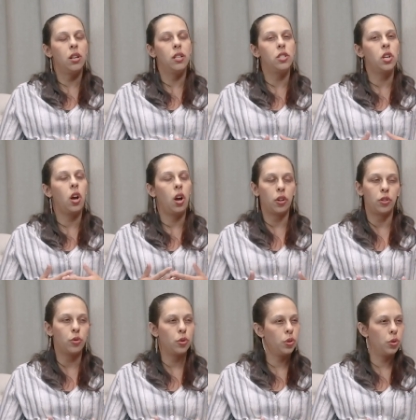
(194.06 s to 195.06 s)
mm-hmm. and
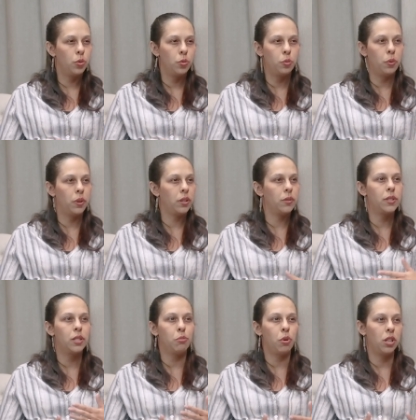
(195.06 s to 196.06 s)
talk through whether it
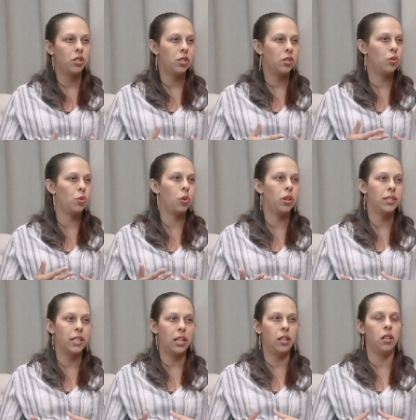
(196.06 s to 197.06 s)
was depression or
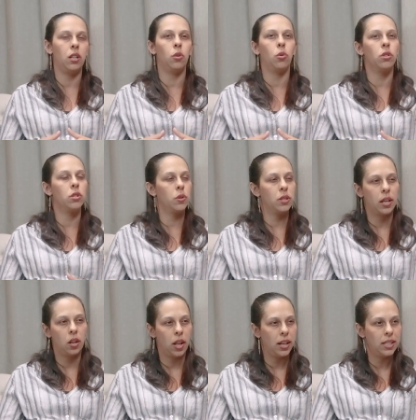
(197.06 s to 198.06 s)
anxiety or mm-hmm.
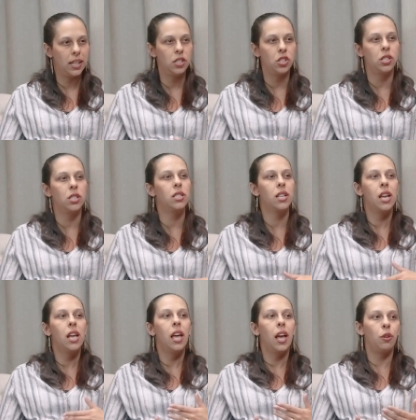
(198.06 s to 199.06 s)
suicidal ideations
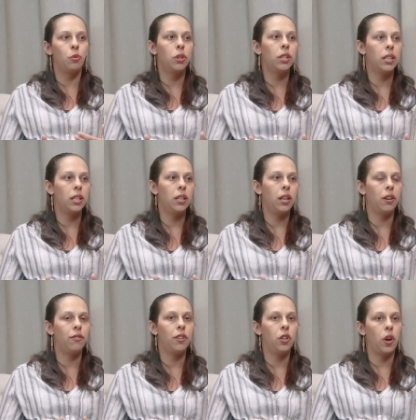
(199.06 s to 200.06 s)
and really
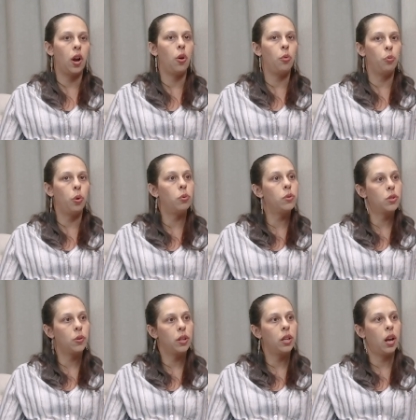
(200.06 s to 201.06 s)
kind of figure out what was
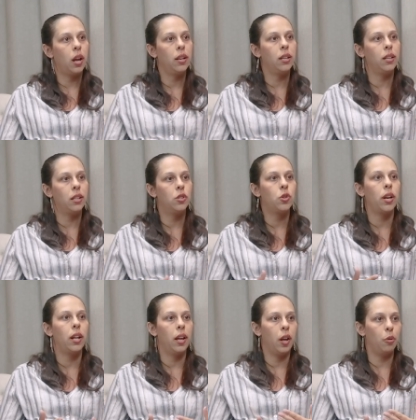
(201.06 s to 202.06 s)
going on and, and
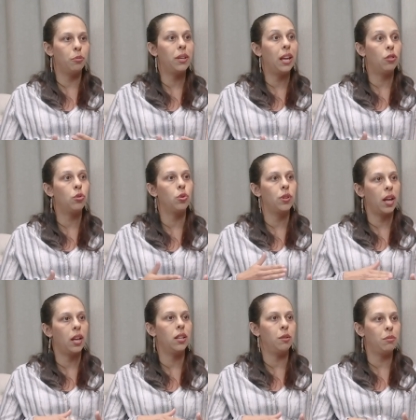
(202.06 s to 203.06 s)
try to help mm-hmm. get through
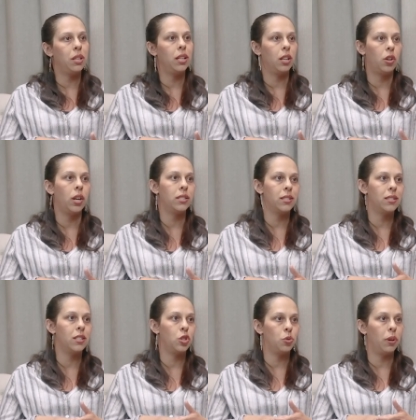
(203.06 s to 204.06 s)
that immediate crisis
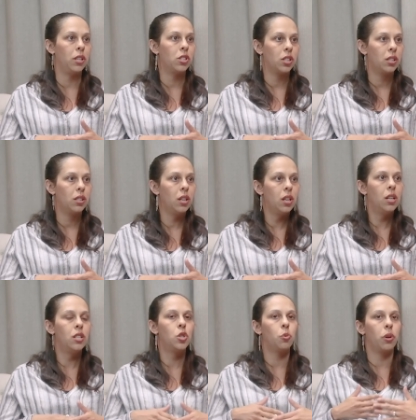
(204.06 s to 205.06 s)
situation
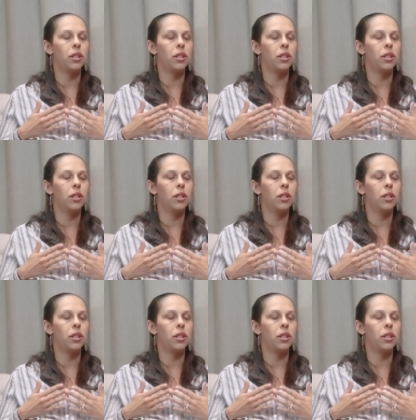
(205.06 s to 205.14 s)
yeah. to